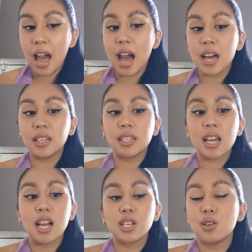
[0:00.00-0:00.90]
And
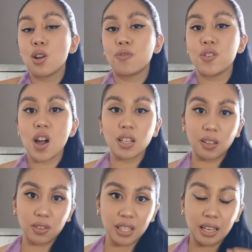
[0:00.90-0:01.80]
I don't know if you guys
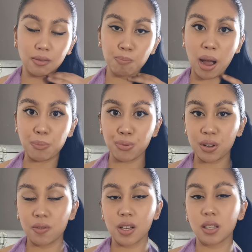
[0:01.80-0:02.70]
have seen my
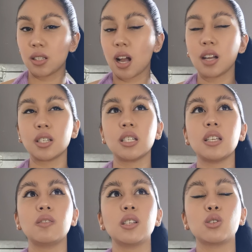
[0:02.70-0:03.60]
previous
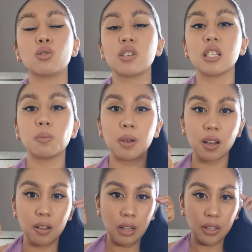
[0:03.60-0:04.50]
IGTV stories,
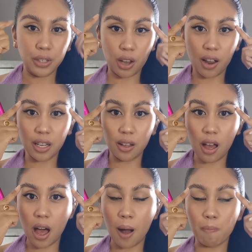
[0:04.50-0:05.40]
but to kind
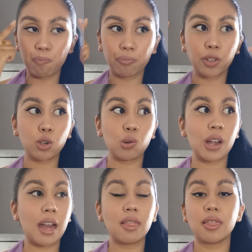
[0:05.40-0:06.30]
of
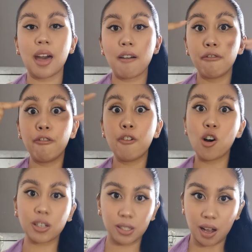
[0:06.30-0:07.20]
create that
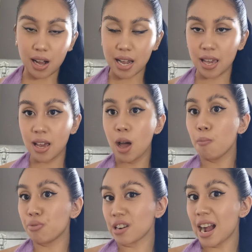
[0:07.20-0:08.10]
fox eye
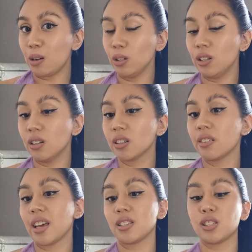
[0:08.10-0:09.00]
brow look
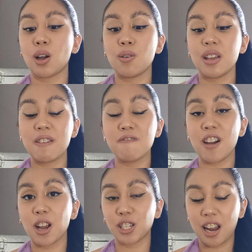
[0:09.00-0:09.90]
that's so in
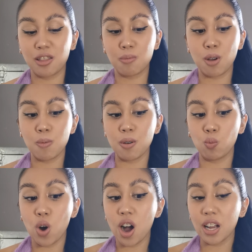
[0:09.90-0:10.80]
fashion at the moment,
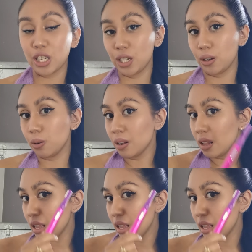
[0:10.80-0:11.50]
what I do